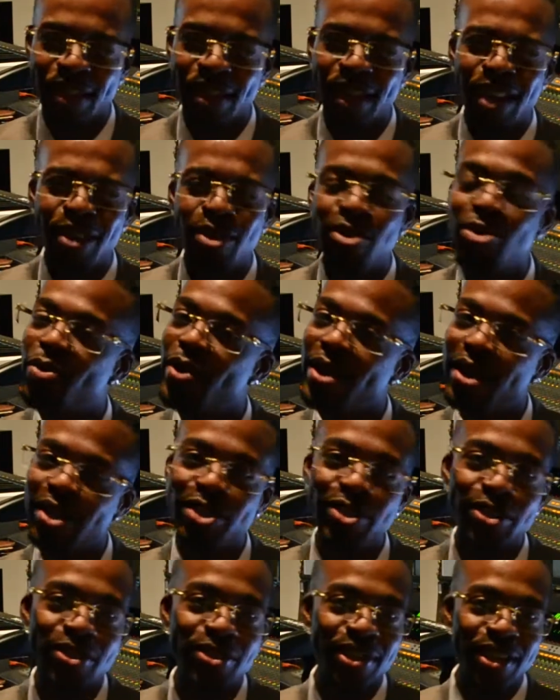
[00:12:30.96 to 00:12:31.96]
You gotta know what the
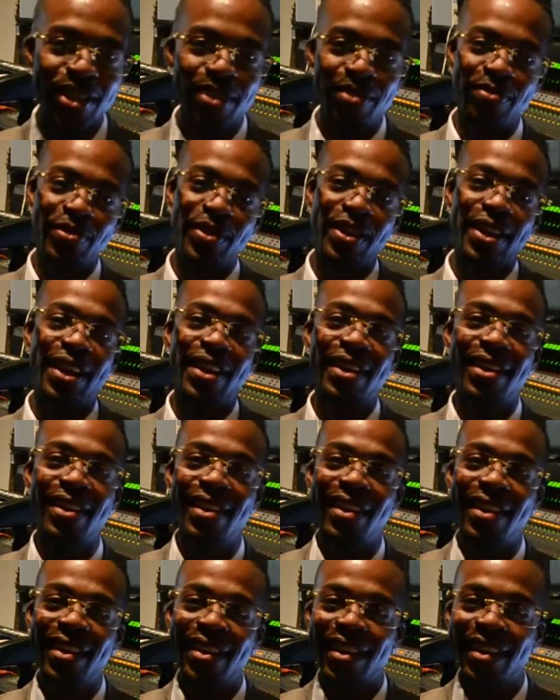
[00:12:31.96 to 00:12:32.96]
jerk chicken feel like.
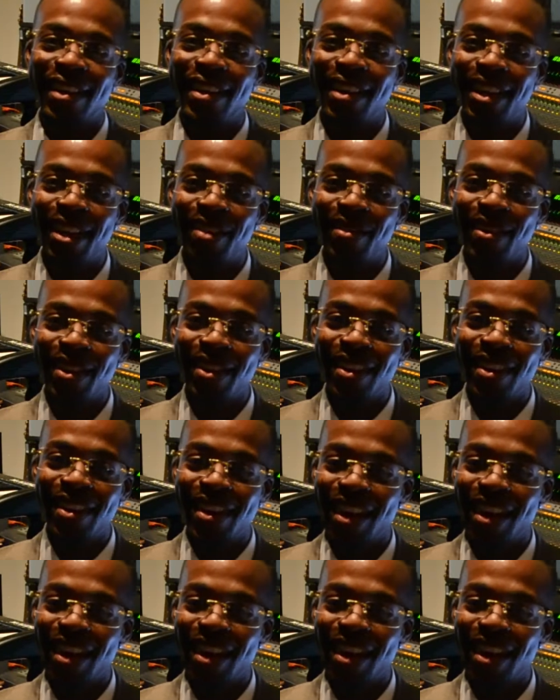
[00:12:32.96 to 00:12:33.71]
You know what I mean? You